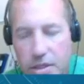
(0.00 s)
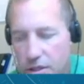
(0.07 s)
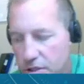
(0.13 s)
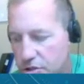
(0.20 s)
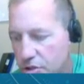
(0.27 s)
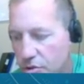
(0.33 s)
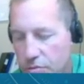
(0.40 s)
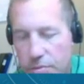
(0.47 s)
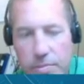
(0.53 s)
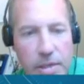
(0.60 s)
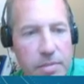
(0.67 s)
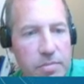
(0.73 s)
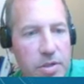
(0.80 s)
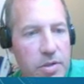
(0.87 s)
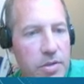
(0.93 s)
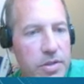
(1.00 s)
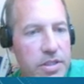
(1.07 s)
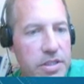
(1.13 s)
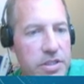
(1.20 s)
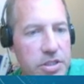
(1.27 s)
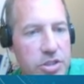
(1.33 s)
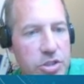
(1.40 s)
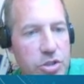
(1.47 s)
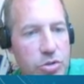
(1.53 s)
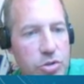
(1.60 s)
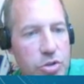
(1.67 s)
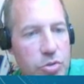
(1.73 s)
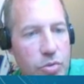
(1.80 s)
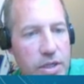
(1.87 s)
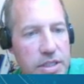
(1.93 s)
So remember, this
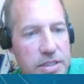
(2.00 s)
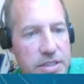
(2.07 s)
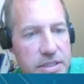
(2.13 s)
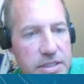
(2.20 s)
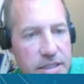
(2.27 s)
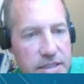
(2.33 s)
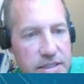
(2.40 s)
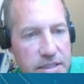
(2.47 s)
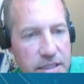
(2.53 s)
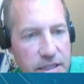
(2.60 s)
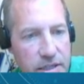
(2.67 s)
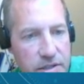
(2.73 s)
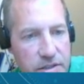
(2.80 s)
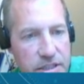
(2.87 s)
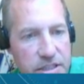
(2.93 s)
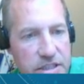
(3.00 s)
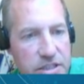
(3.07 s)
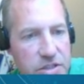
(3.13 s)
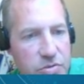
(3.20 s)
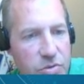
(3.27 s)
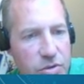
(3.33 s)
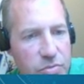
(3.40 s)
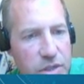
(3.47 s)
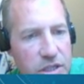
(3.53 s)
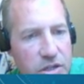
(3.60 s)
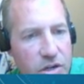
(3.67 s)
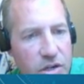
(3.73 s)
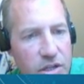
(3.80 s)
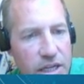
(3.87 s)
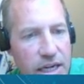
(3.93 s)
226 here, this is what we
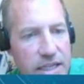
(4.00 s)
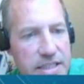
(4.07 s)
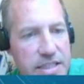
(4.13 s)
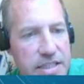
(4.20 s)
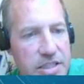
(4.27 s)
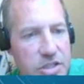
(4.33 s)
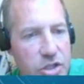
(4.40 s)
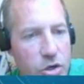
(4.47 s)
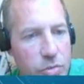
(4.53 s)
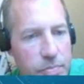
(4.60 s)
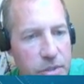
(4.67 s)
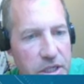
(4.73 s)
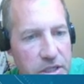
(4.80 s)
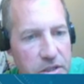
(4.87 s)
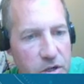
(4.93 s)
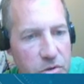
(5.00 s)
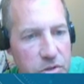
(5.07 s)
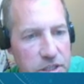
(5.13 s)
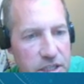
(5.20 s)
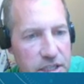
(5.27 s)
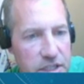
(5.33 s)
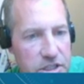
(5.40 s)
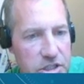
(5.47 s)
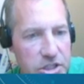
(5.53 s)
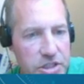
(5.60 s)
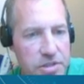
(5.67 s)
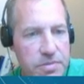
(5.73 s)
call isotopic notation.